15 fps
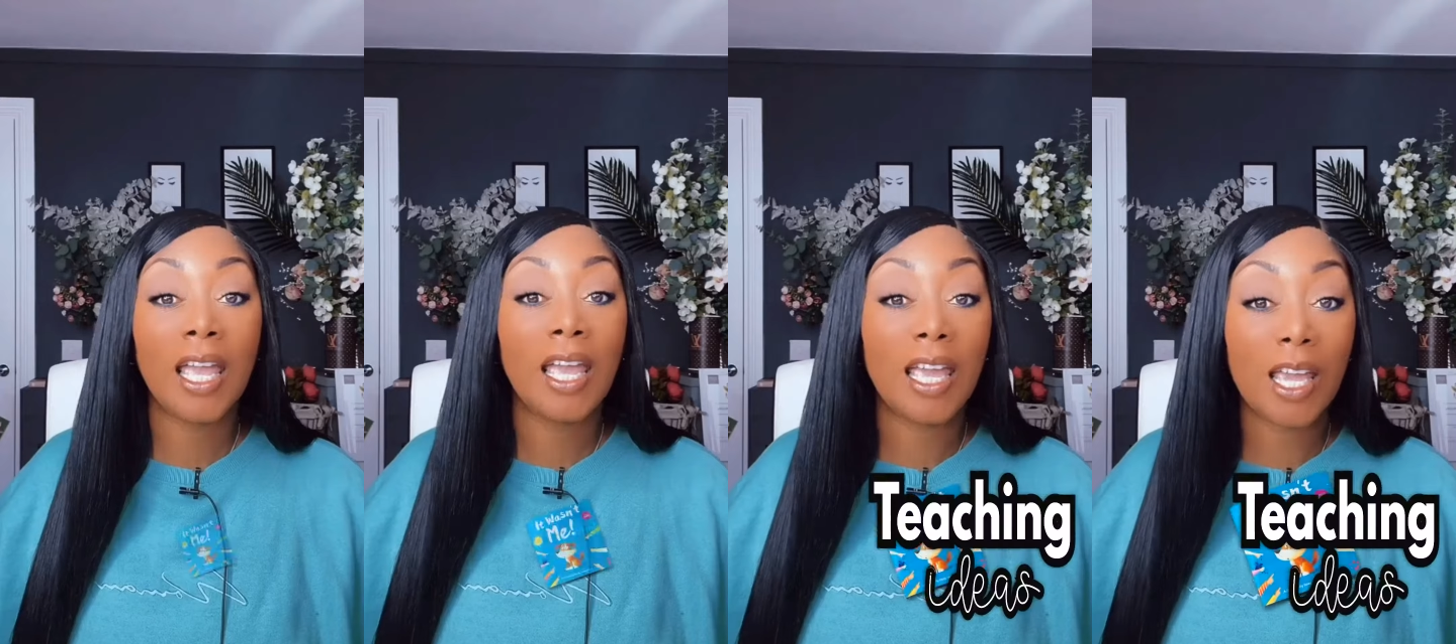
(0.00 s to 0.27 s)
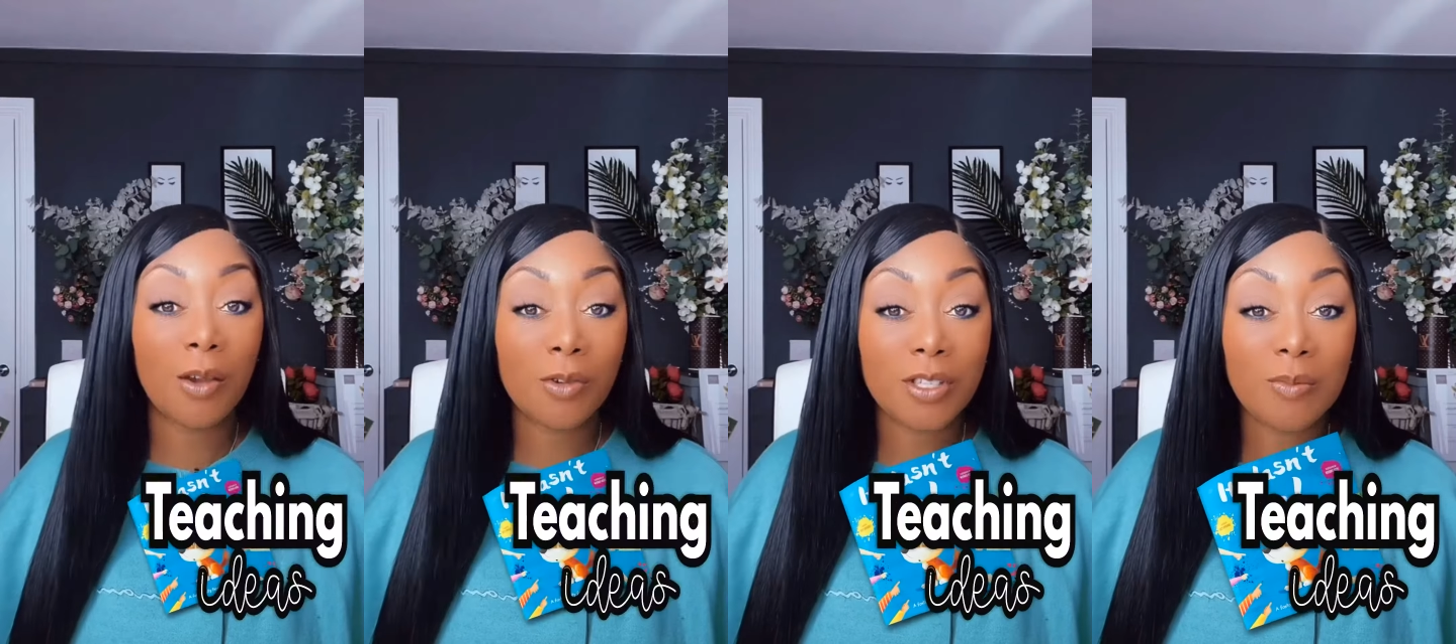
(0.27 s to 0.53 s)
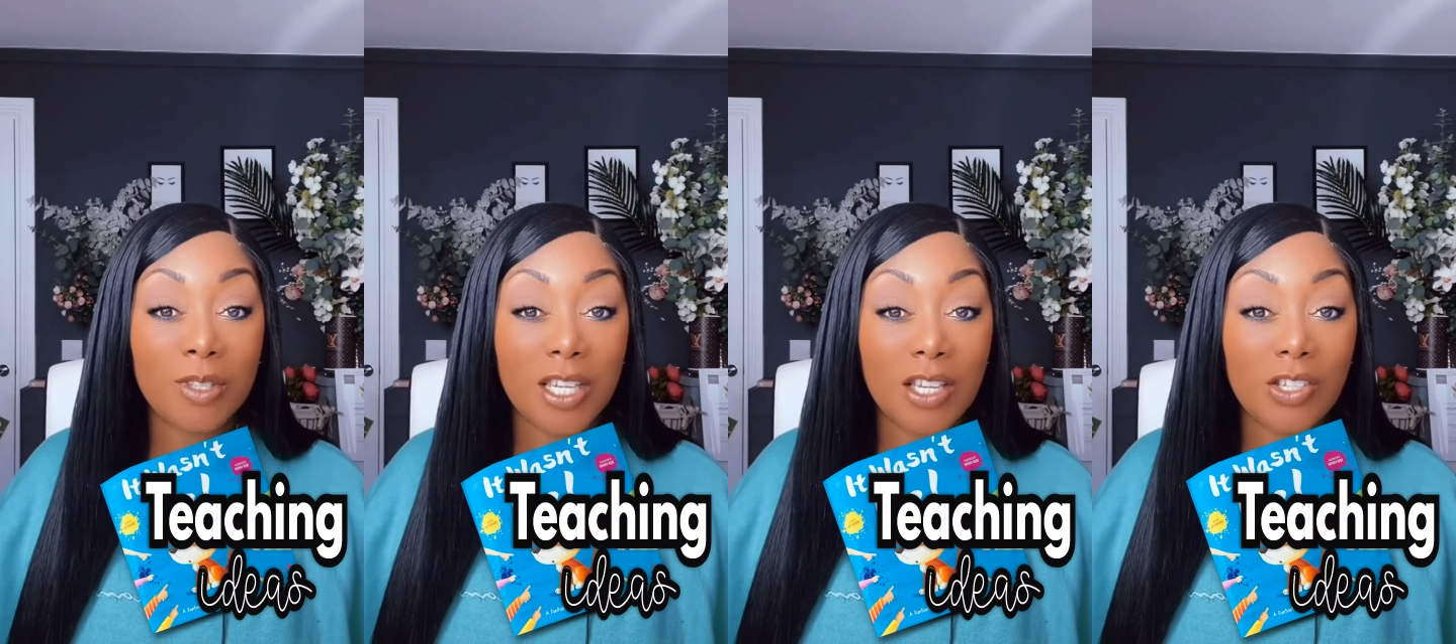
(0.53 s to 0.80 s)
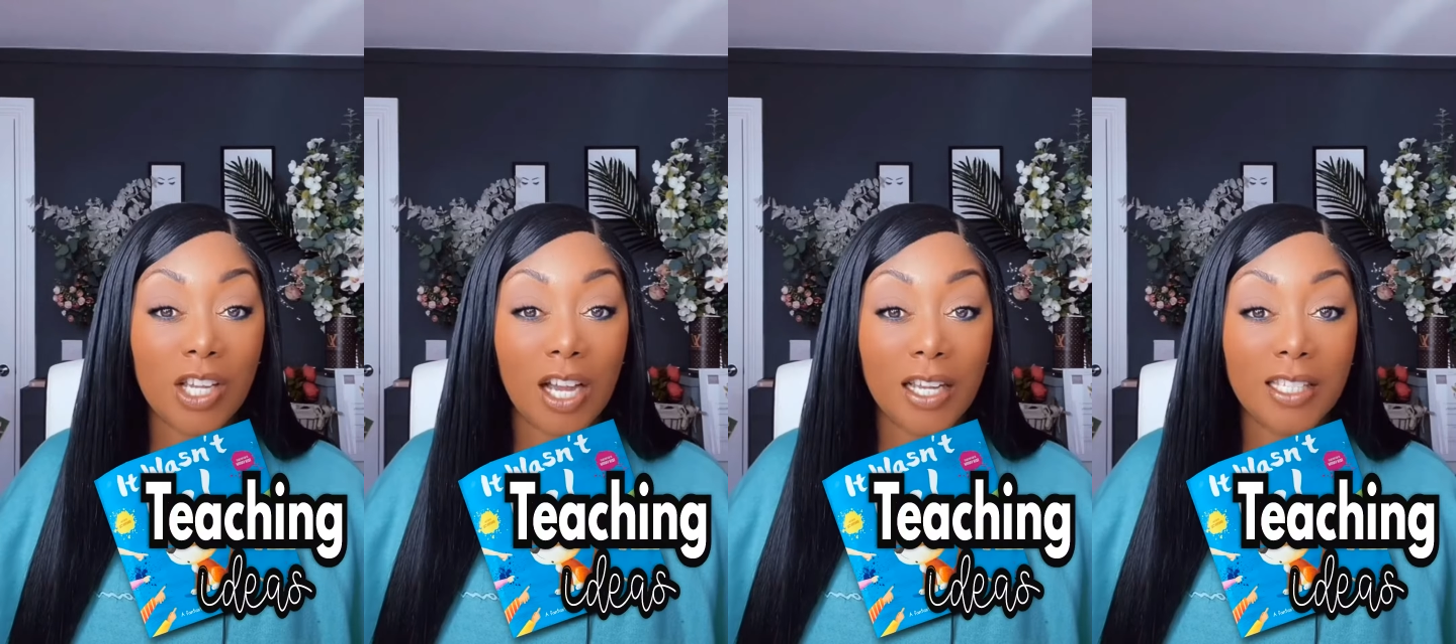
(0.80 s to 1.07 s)
Here are some
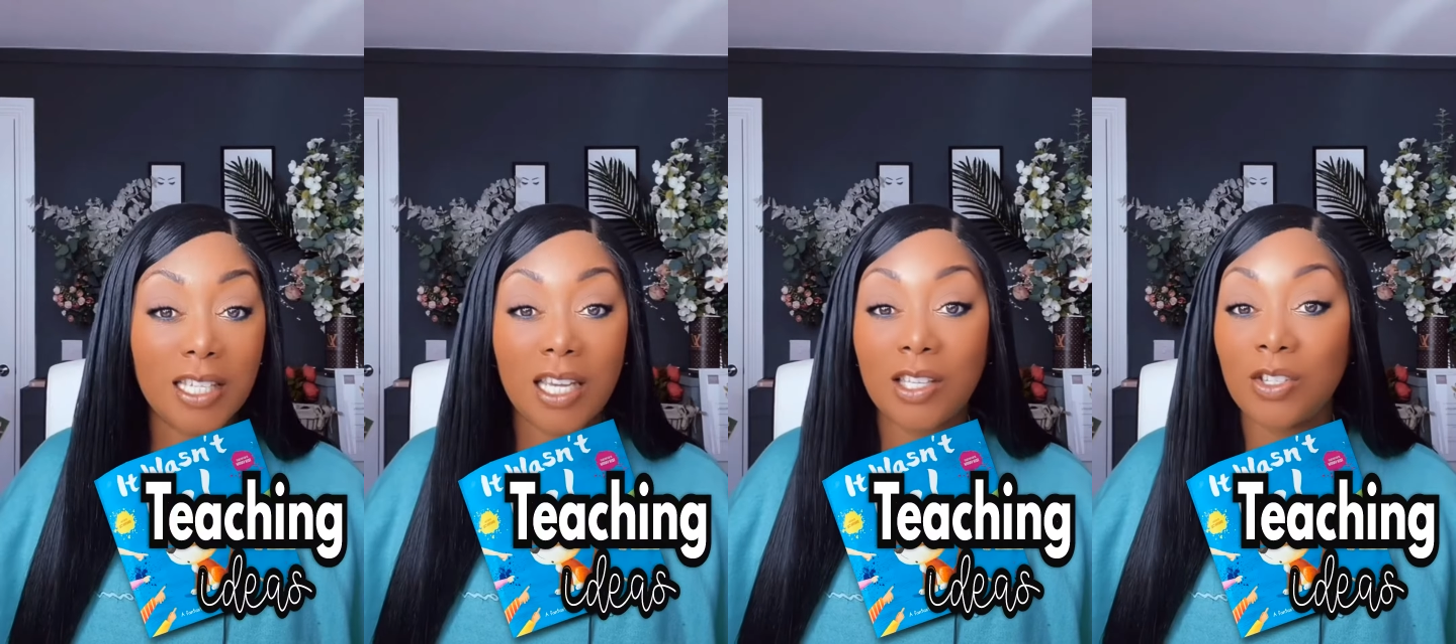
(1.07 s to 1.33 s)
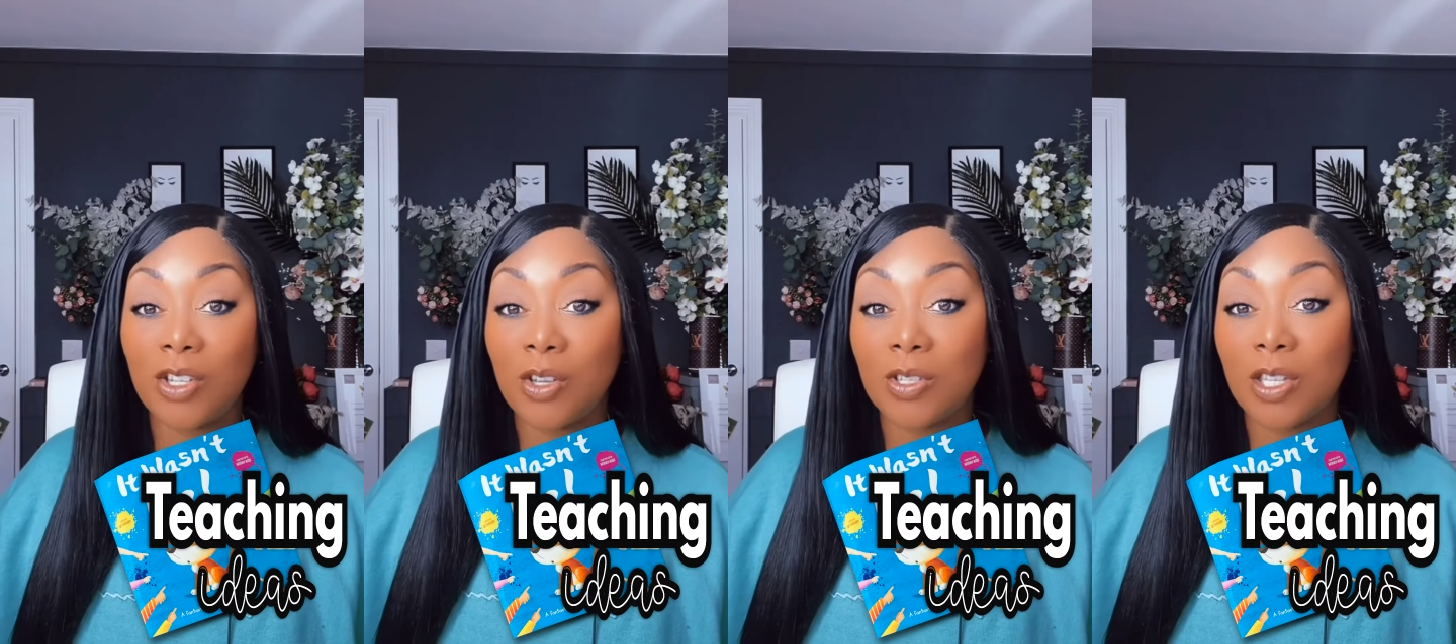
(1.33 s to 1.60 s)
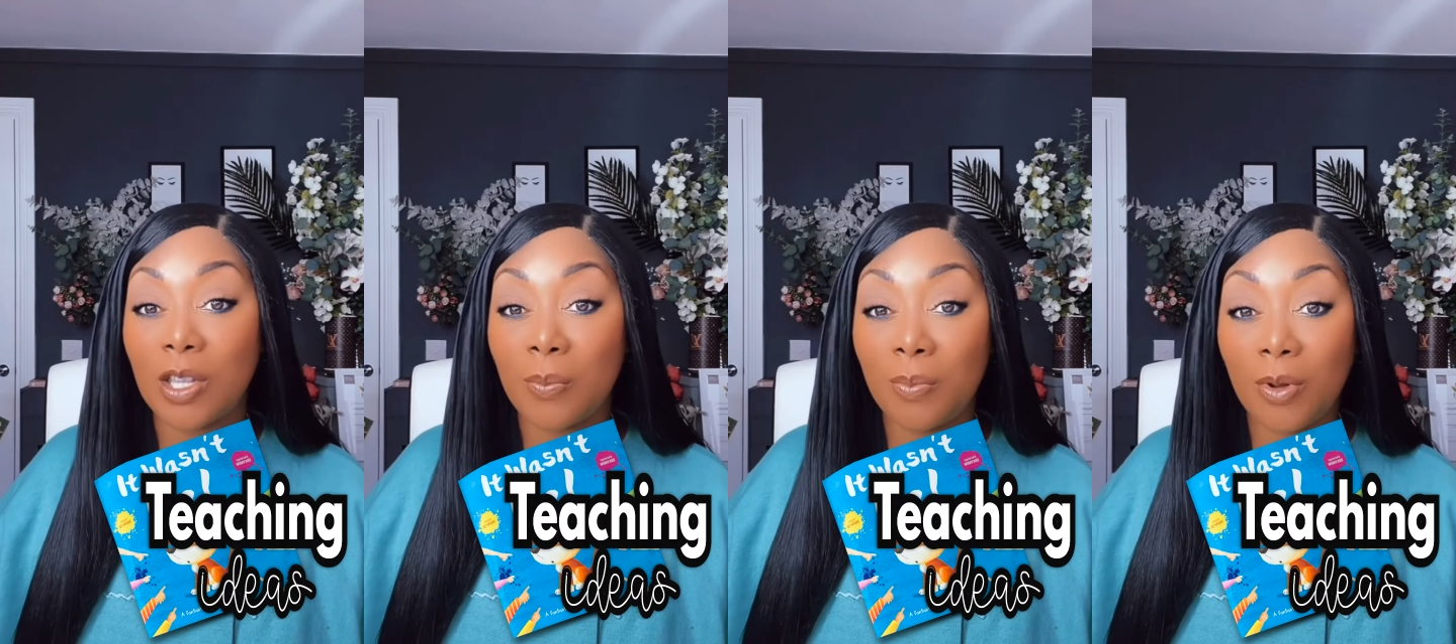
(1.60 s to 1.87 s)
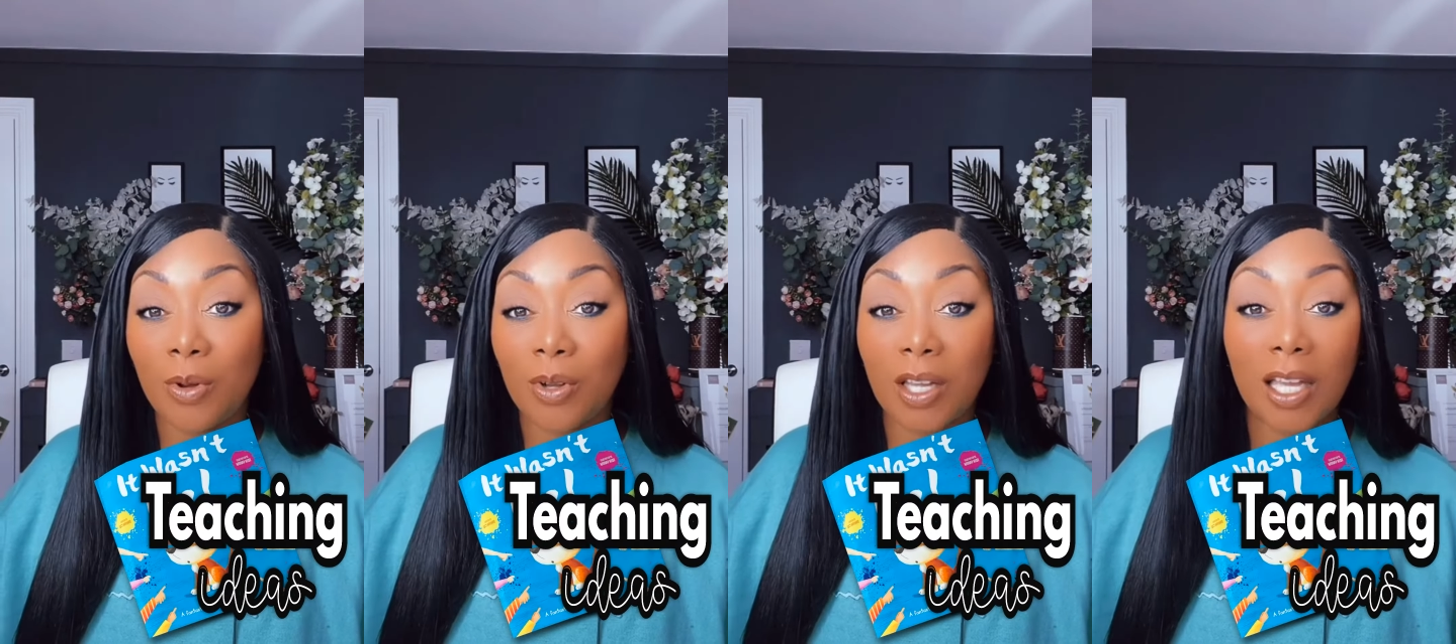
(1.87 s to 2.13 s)
teaching ideas using the
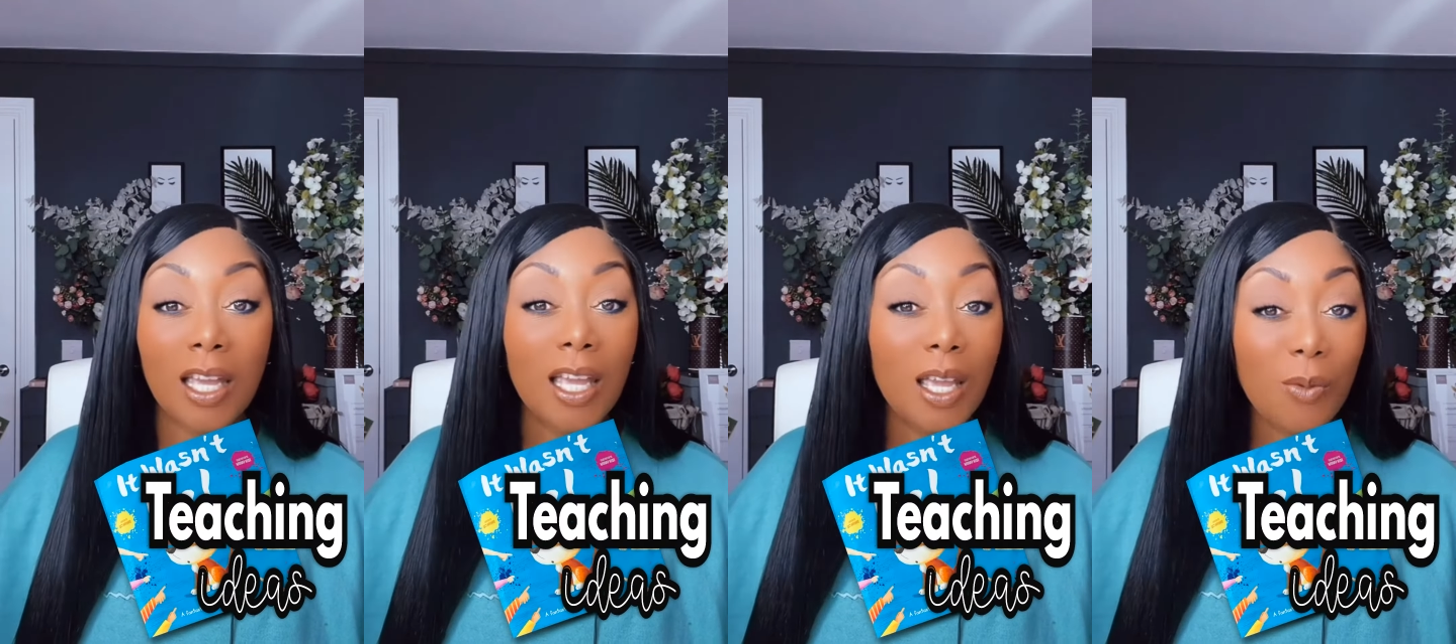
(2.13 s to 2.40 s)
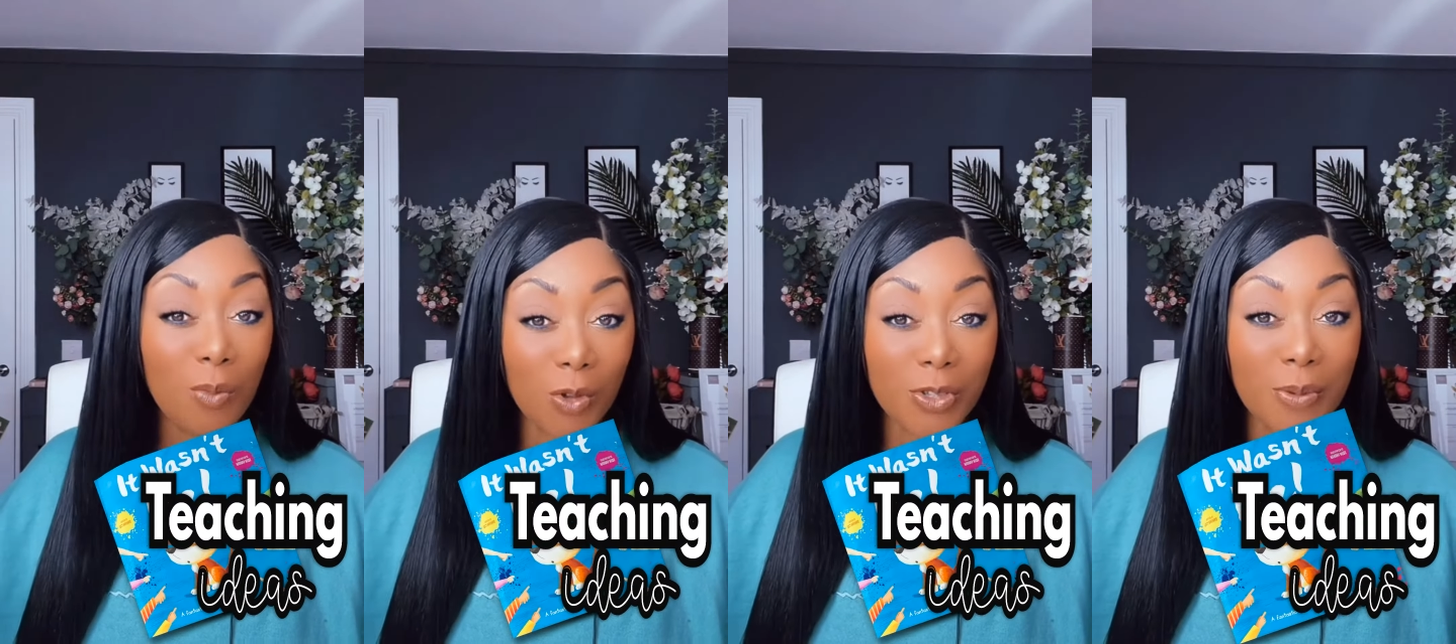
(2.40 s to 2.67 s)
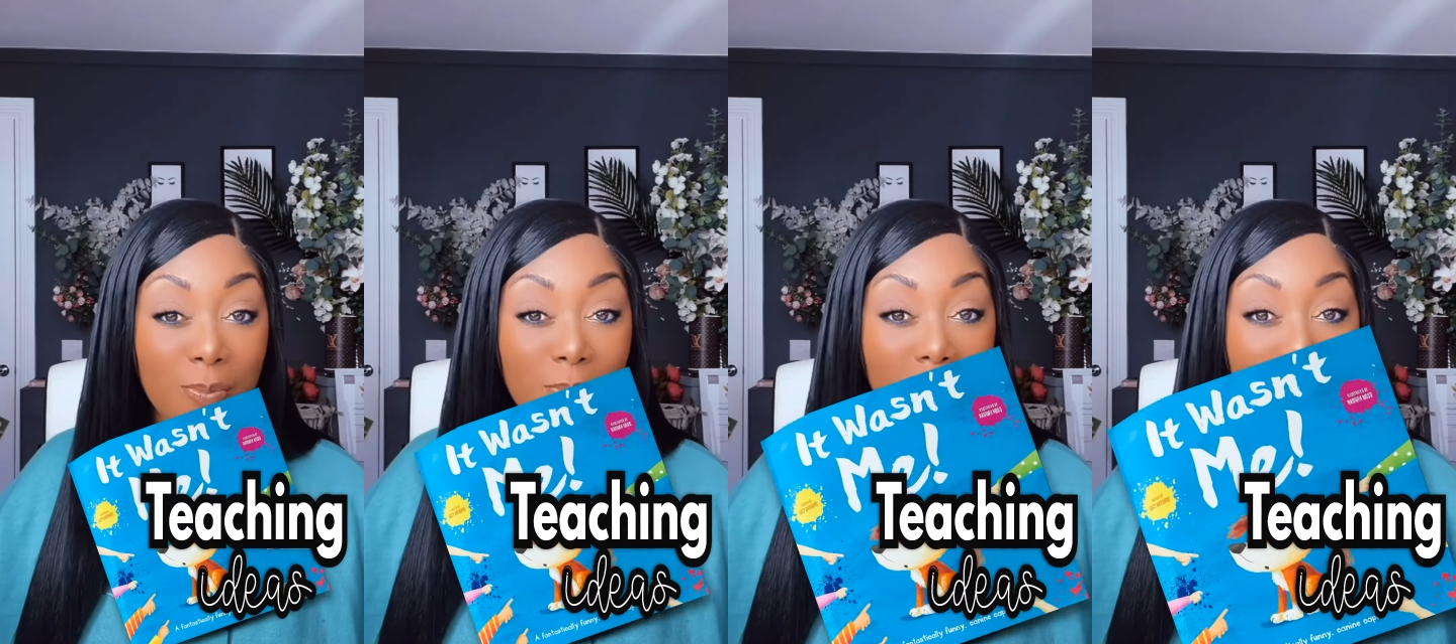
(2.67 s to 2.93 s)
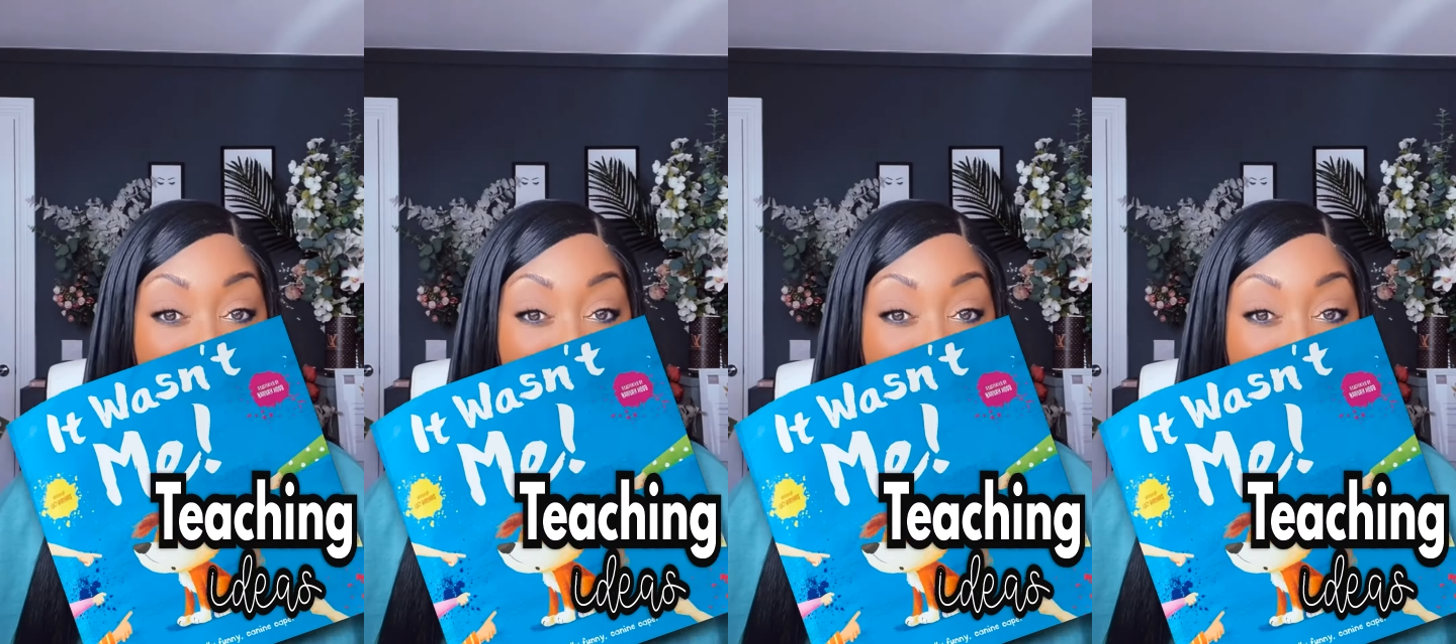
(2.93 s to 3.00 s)
book It Wasn't Me.